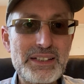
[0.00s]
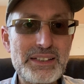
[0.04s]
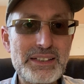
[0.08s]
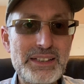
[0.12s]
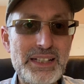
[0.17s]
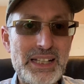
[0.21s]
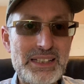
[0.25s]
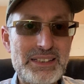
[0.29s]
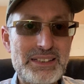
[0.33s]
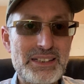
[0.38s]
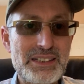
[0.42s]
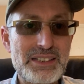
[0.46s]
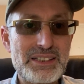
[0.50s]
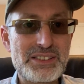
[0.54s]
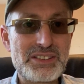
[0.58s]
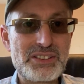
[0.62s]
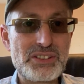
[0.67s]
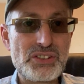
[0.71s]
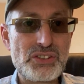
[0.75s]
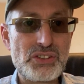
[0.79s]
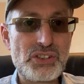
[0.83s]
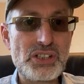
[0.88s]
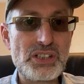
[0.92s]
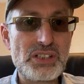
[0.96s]

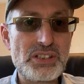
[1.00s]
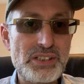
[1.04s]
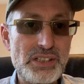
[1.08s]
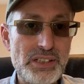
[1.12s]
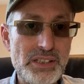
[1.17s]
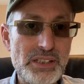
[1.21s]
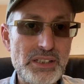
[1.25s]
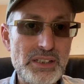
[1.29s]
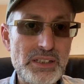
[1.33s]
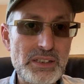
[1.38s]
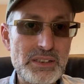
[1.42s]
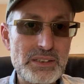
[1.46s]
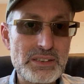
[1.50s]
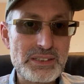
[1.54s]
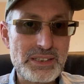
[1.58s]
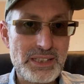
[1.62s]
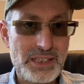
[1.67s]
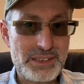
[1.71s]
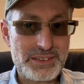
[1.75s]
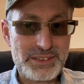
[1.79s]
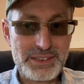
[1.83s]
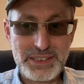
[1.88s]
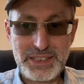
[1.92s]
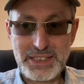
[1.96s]
Nautilus GT
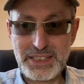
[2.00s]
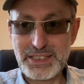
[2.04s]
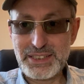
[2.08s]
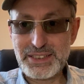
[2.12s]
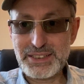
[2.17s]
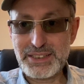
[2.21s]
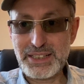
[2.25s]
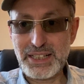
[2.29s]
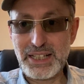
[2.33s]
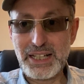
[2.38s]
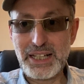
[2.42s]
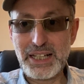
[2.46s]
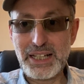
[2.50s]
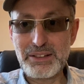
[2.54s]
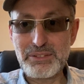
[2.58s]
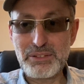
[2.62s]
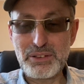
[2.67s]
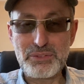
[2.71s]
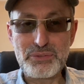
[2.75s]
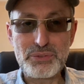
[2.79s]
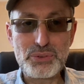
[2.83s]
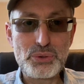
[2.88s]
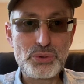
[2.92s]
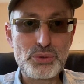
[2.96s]
starter kit that I
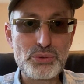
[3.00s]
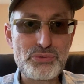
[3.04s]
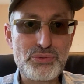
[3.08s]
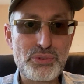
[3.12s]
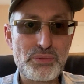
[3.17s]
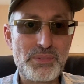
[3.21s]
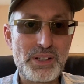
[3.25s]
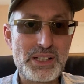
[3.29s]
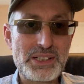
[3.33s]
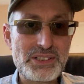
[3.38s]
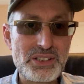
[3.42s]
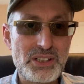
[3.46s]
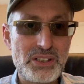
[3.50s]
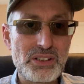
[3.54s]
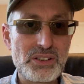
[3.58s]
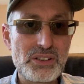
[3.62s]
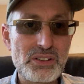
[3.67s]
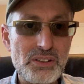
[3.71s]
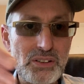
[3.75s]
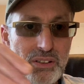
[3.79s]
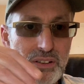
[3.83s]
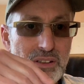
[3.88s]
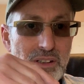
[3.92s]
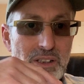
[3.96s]
reviewed for my
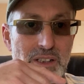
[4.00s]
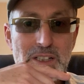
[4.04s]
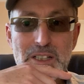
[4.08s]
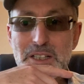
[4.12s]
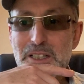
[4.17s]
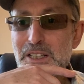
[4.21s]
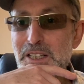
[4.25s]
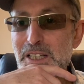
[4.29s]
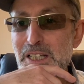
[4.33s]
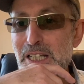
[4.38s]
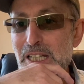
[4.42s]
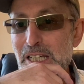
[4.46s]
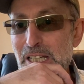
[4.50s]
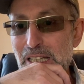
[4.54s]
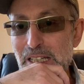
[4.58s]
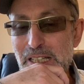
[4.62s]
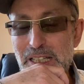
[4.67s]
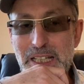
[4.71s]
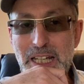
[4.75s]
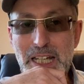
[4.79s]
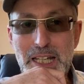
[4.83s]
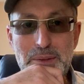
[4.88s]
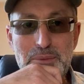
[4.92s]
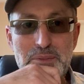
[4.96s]
son-in-law, he
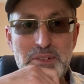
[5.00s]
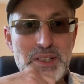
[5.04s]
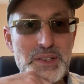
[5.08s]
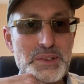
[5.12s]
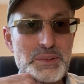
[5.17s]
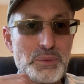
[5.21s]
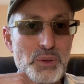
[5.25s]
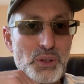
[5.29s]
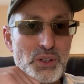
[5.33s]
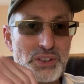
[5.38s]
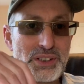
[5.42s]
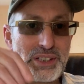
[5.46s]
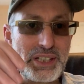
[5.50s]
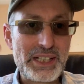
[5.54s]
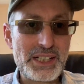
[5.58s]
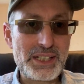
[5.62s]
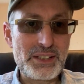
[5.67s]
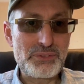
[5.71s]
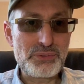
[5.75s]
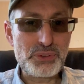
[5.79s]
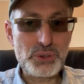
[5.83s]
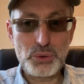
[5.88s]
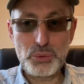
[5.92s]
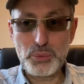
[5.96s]
came in one day
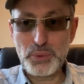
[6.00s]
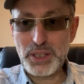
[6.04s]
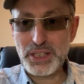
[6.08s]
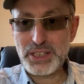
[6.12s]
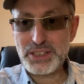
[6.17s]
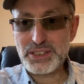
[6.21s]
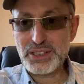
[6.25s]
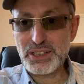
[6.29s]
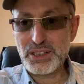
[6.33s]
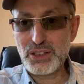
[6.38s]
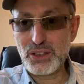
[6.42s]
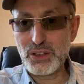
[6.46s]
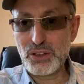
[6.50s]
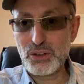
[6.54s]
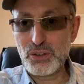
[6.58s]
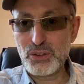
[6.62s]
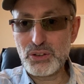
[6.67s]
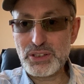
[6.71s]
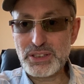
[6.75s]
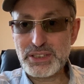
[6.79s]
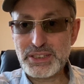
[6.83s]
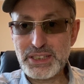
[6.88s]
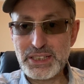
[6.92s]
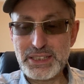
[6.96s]
a few weeks ago
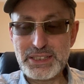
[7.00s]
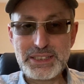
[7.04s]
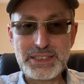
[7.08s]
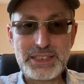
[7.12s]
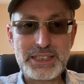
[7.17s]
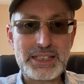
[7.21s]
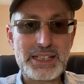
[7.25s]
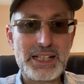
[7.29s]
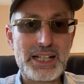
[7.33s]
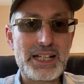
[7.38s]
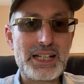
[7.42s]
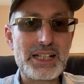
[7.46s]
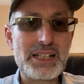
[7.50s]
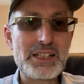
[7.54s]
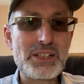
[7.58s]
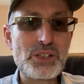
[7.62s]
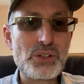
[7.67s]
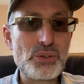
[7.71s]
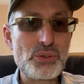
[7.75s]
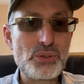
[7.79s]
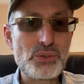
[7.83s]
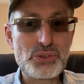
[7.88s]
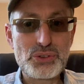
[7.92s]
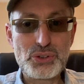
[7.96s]
and says, could I
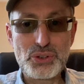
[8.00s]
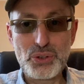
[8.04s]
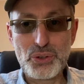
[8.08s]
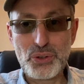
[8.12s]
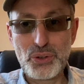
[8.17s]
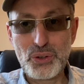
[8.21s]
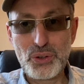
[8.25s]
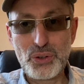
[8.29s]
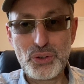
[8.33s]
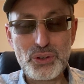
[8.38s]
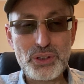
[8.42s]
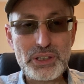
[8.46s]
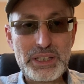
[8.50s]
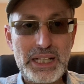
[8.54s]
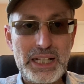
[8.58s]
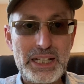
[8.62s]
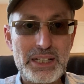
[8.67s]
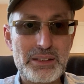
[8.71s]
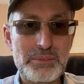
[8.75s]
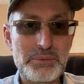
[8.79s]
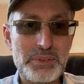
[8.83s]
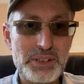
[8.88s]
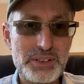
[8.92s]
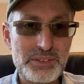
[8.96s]
use your
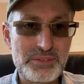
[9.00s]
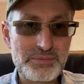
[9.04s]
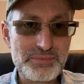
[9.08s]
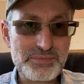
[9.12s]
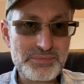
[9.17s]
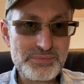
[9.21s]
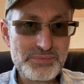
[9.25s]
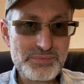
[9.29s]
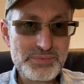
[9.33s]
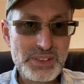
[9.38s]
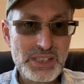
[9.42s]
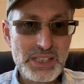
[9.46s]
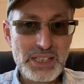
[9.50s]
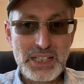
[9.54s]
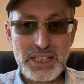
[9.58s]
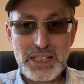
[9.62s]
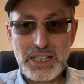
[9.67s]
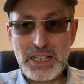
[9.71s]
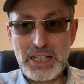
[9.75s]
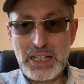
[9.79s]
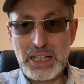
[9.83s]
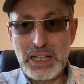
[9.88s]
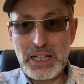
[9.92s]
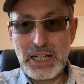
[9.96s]
Caliburn?
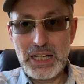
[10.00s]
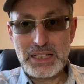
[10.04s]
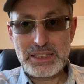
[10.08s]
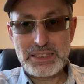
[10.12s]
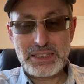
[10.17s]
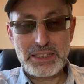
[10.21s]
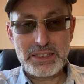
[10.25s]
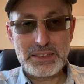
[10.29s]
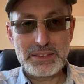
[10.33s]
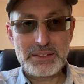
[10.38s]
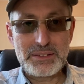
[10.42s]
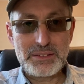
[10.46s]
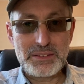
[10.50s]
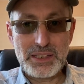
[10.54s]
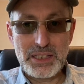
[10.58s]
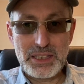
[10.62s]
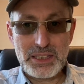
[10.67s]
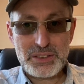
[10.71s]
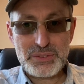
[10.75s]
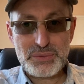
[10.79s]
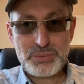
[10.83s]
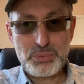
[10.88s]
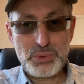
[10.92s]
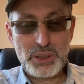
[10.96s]
I said,
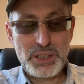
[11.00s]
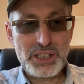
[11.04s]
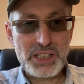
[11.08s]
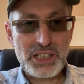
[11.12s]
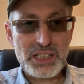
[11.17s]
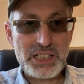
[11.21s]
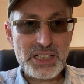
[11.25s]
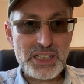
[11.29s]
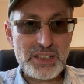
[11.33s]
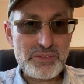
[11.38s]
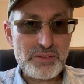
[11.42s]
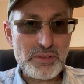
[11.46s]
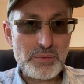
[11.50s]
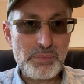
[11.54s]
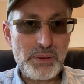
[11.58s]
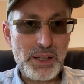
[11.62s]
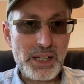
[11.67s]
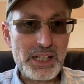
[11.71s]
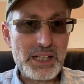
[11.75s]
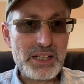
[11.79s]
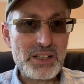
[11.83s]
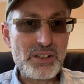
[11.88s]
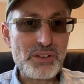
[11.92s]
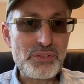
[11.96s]
yes, when are you going to give it
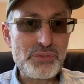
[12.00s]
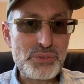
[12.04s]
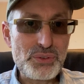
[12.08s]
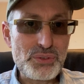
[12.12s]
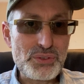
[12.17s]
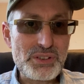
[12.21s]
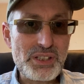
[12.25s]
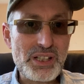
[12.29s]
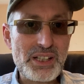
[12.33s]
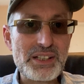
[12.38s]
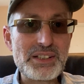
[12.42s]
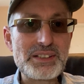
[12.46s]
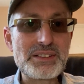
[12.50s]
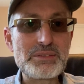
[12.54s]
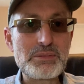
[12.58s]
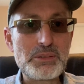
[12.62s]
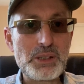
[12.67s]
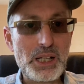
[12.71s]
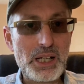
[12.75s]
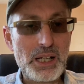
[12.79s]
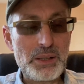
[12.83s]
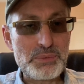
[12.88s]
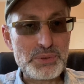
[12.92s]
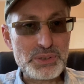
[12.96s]
back? In a few days.
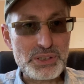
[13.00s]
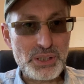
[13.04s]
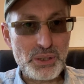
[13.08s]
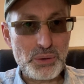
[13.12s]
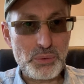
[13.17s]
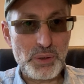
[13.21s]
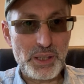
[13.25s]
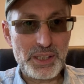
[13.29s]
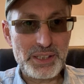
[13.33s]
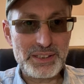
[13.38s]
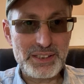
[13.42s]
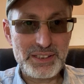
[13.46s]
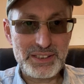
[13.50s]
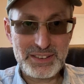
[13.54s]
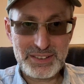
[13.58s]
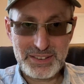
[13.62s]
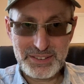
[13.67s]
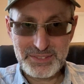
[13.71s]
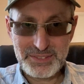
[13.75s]
Well, I'm still waiting.